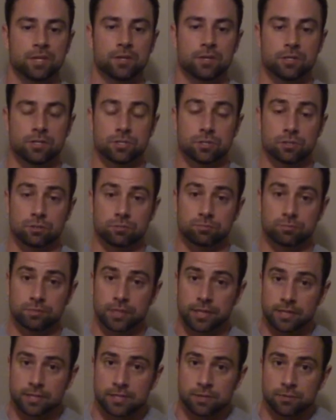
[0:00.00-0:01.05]
So
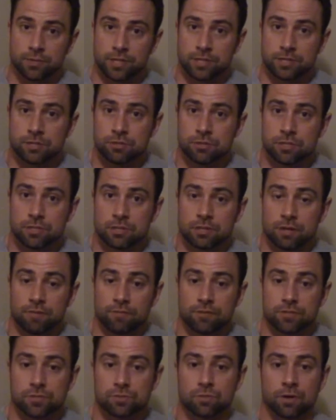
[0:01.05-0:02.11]
like I said, week 2 is the
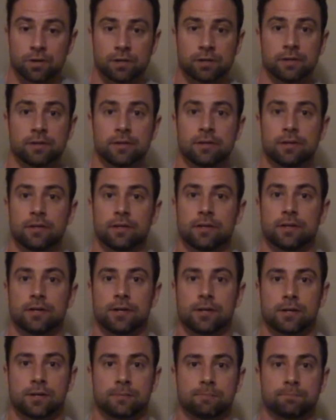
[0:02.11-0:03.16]
toughest one.
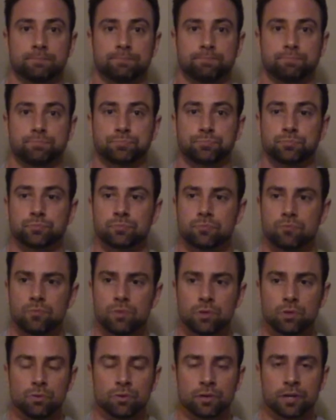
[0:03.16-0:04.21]

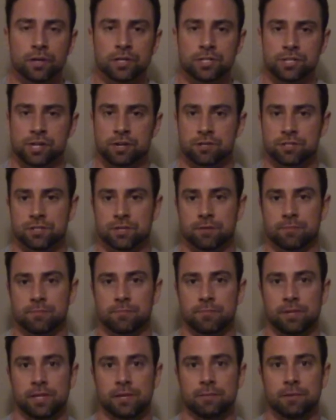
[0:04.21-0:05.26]
We're going to share
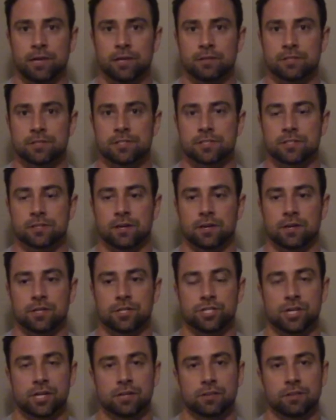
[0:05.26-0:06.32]
some emails.
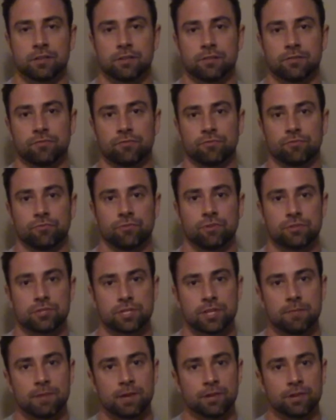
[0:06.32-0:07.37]
Check the first
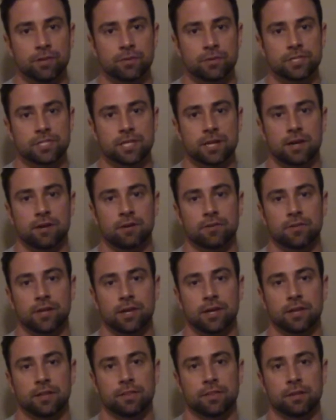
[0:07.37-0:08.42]
email that we sent out that
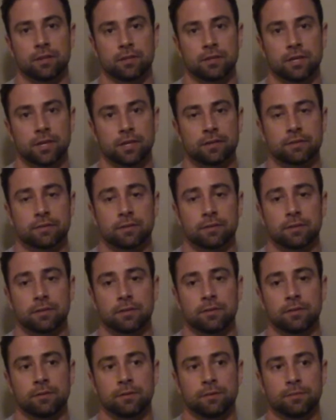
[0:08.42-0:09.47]
had the link to
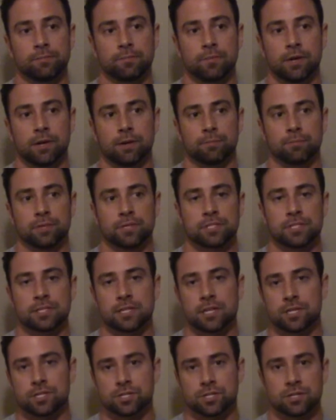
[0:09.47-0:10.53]
the
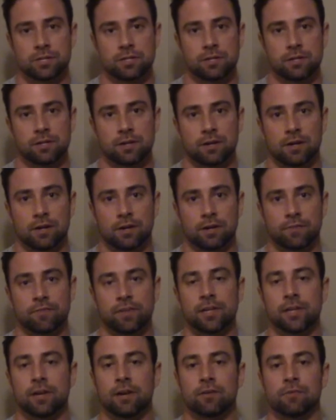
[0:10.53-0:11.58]
presentation
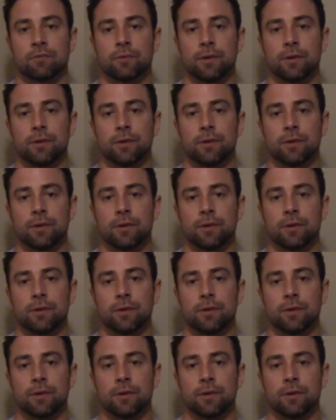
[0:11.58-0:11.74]
video.